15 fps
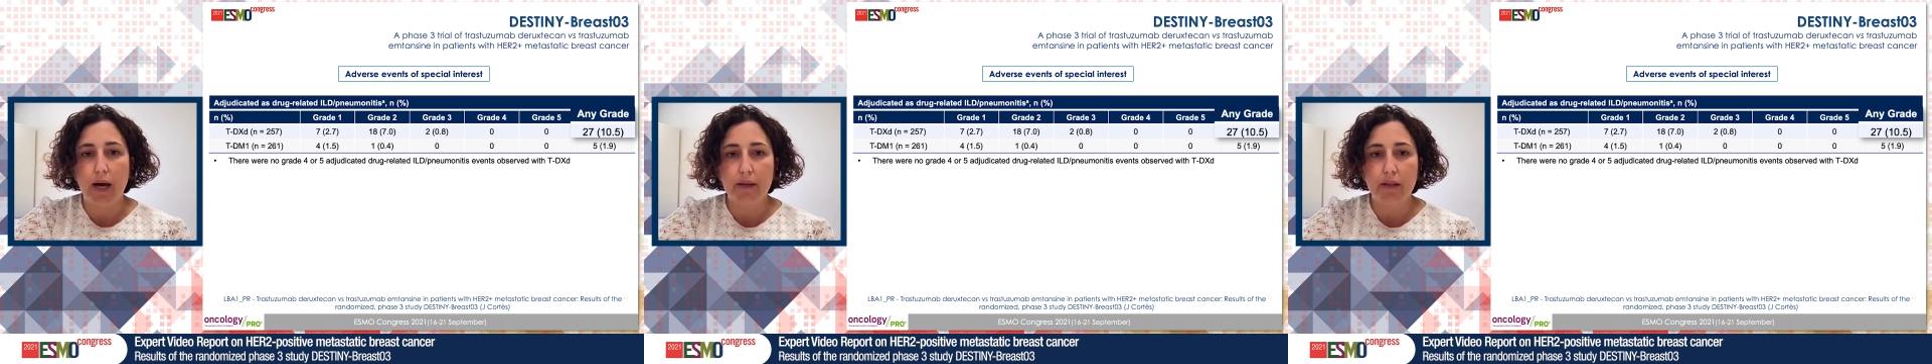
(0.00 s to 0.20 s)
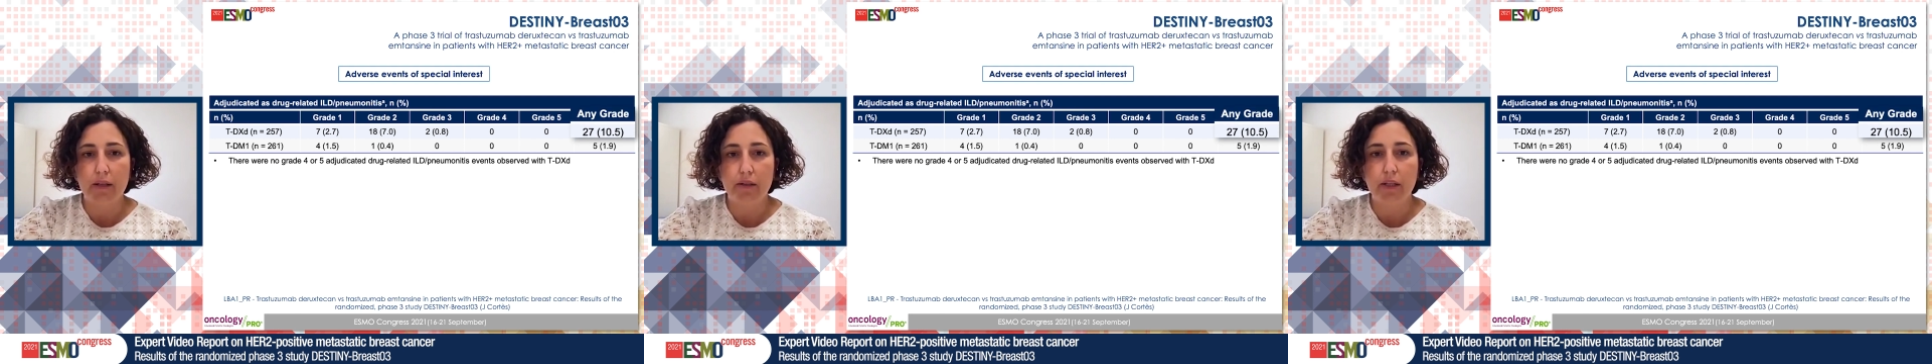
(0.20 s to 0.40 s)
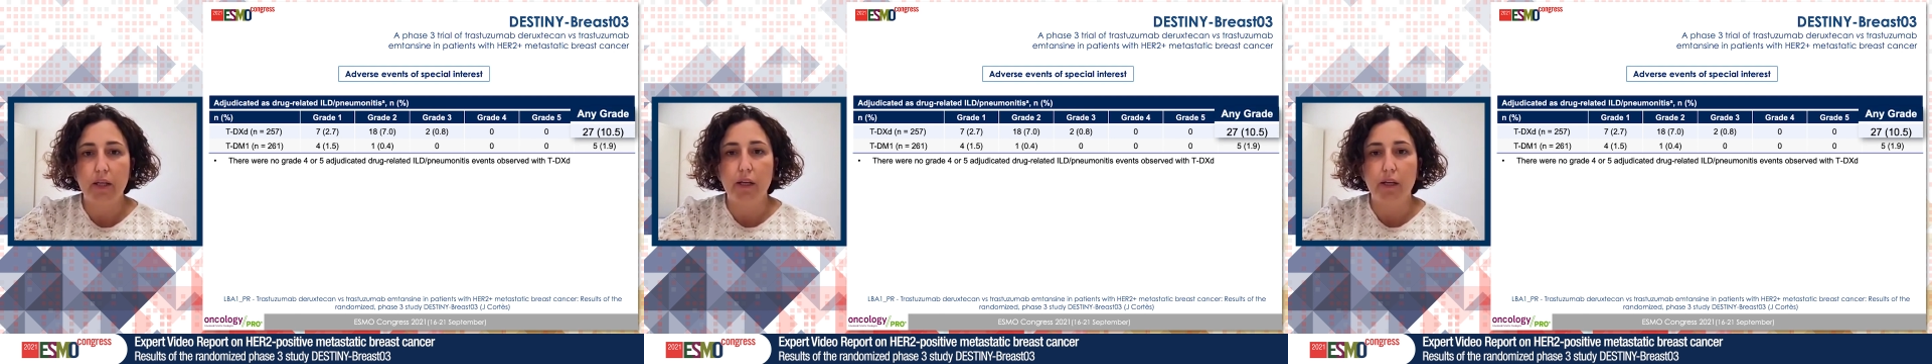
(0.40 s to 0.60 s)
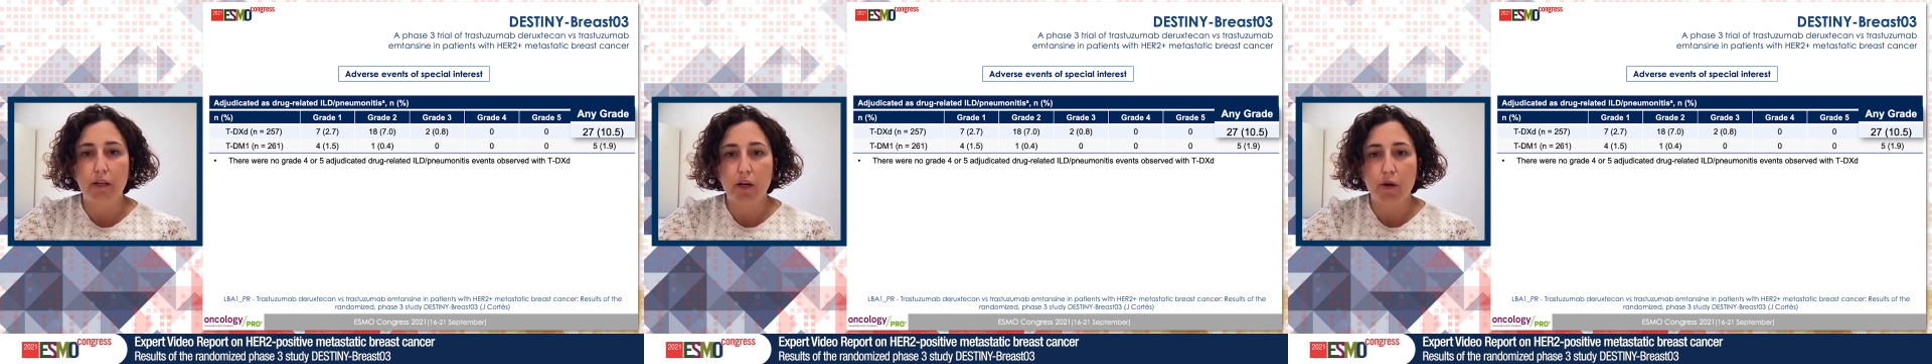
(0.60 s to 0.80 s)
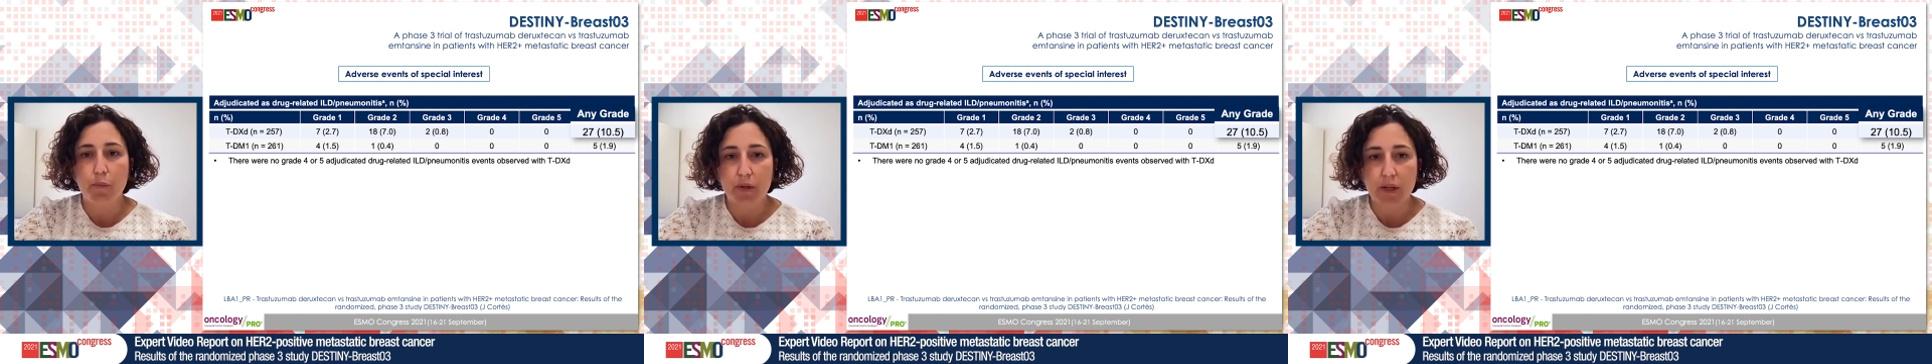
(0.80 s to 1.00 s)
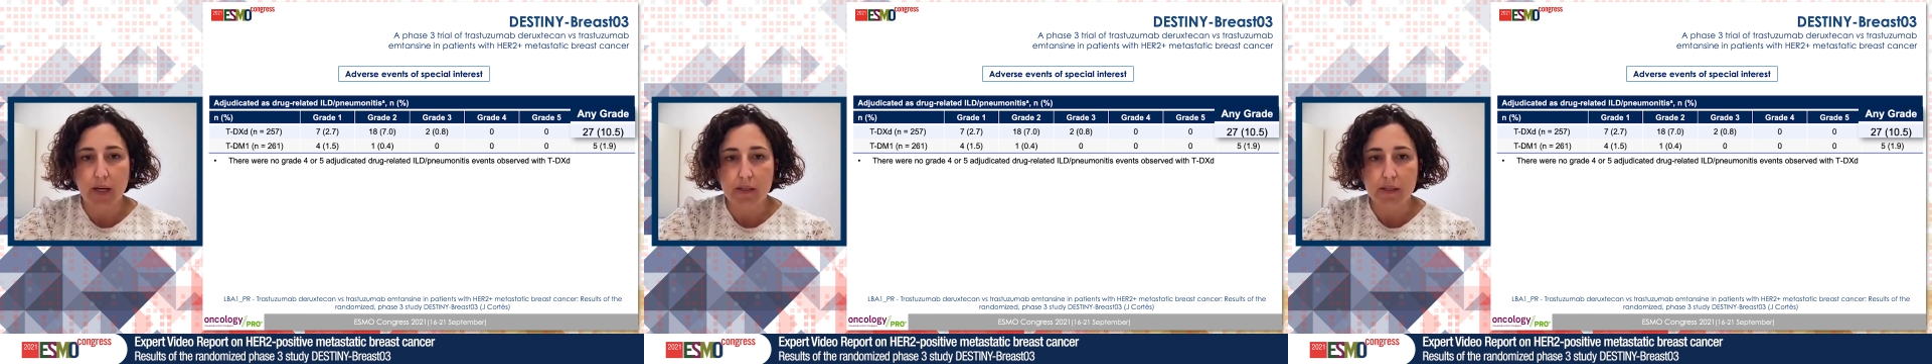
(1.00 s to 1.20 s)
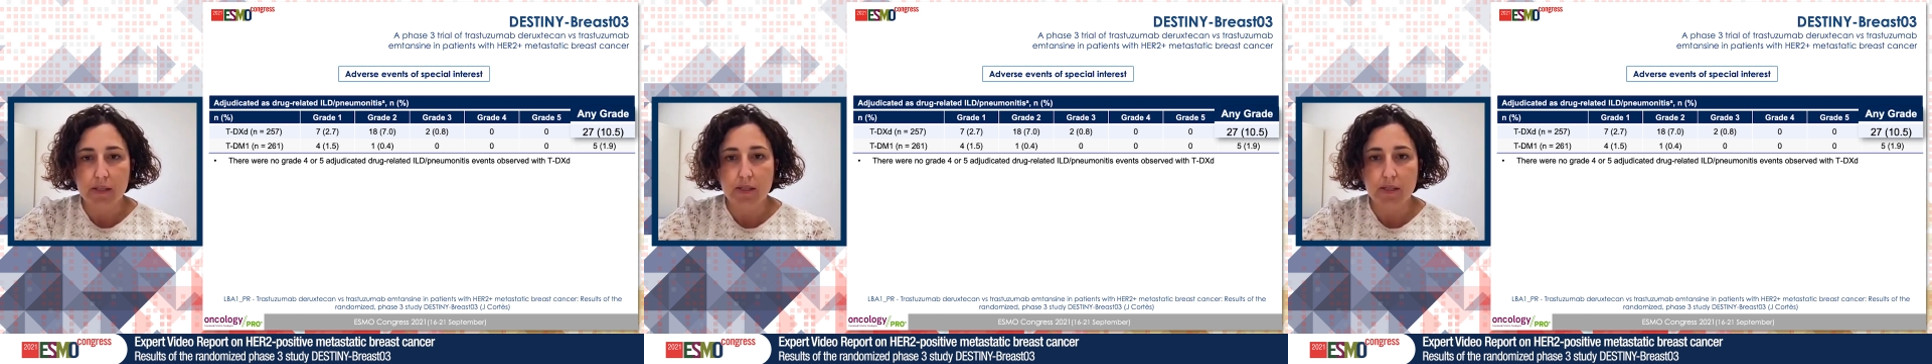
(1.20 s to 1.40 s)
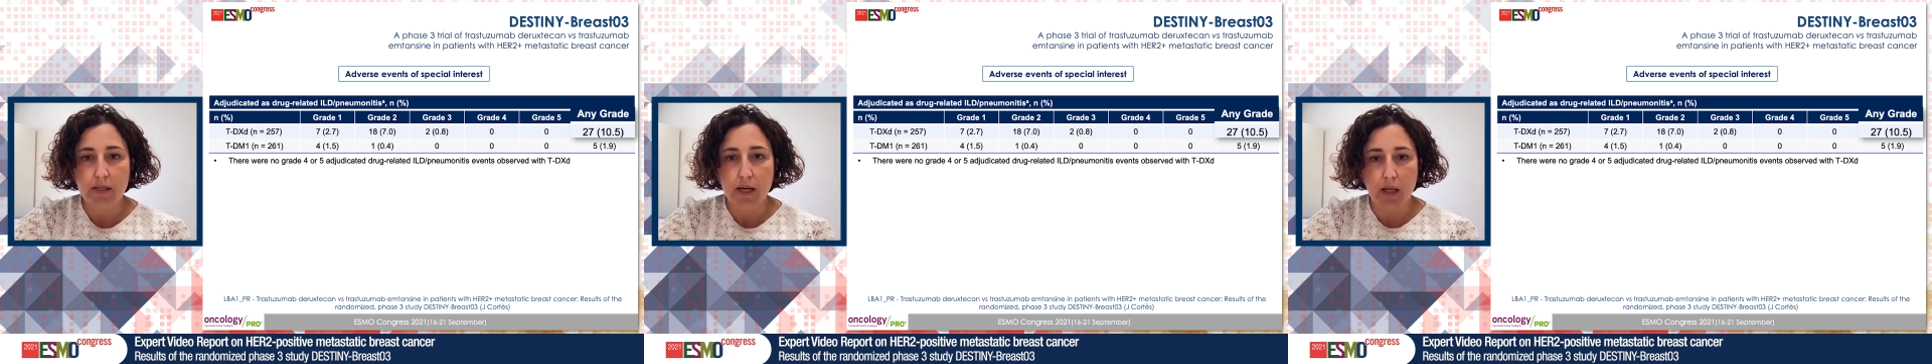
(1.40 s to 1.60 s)
ILD
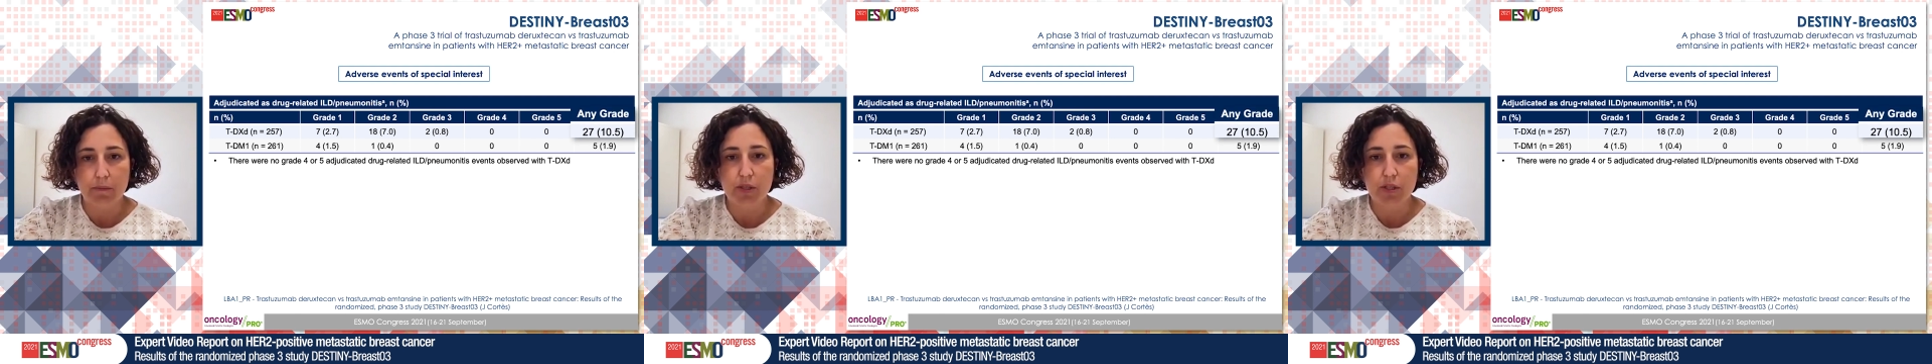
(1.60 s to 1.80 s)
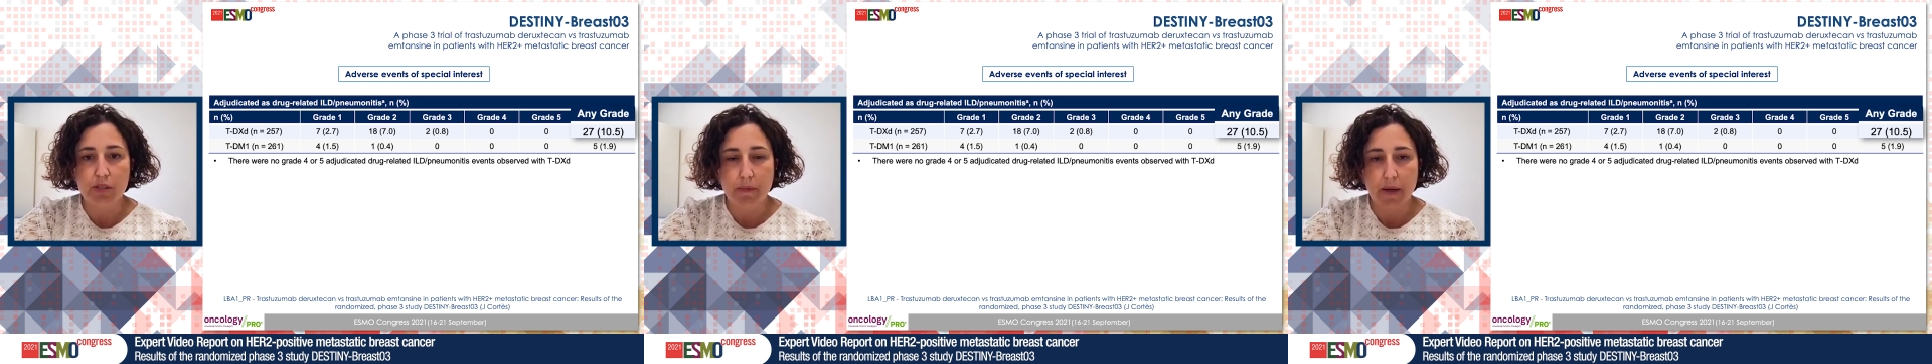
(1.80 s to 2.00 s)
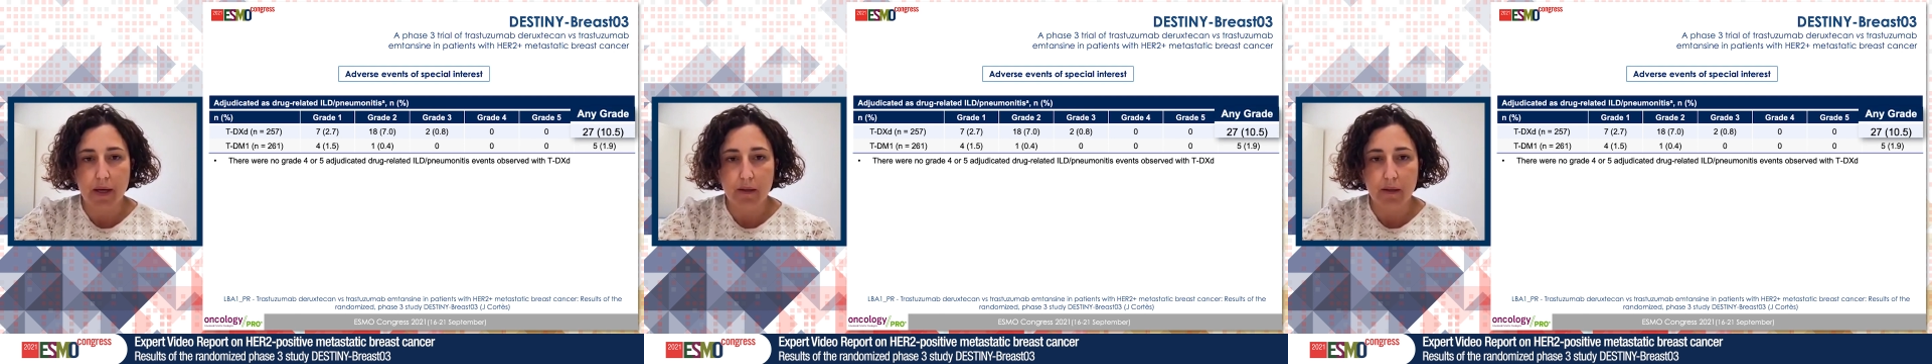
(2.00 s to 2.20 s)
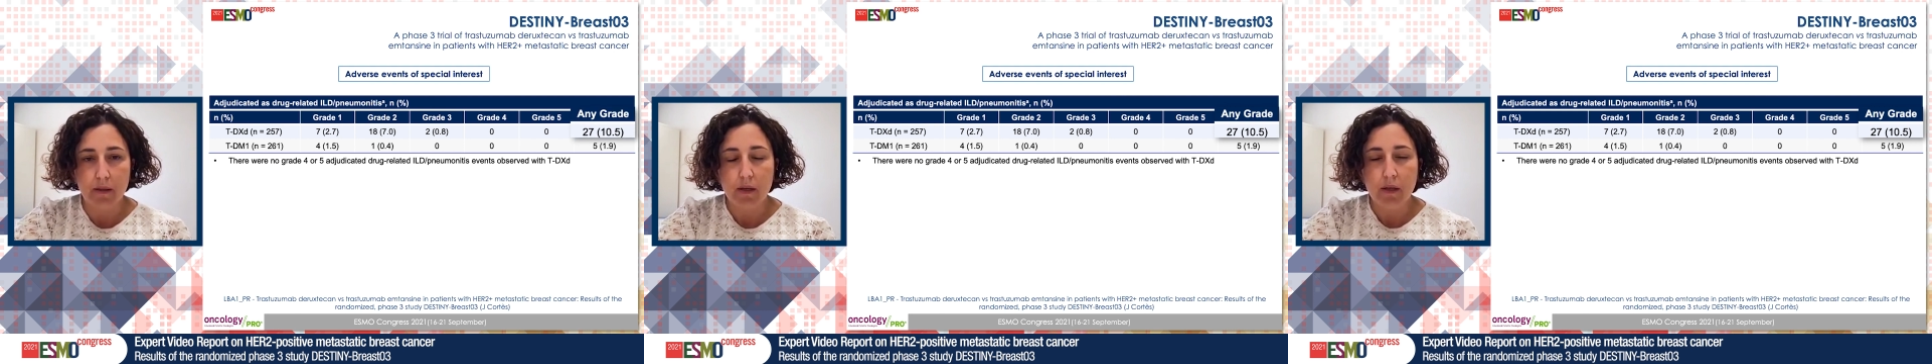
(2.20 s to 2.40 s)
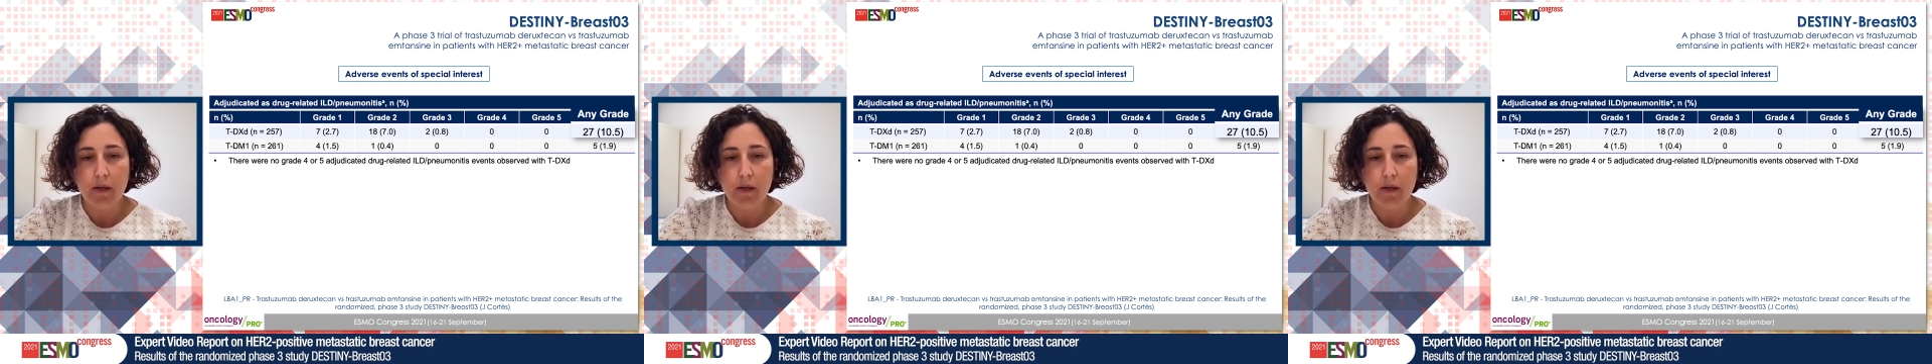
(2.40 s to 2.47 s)
pneumonitis adverse event.